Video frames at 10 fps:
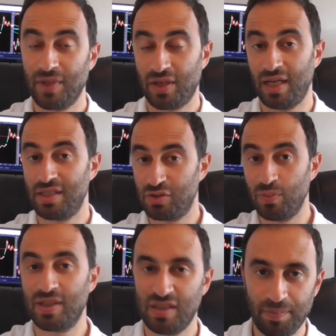Okay, so it's
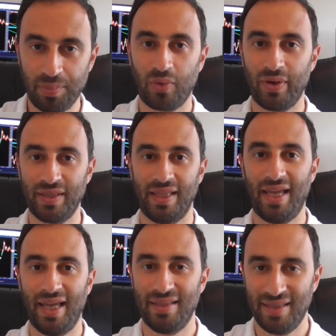almost like borrowing
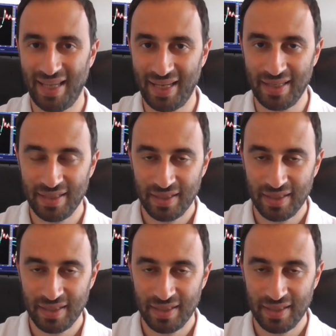their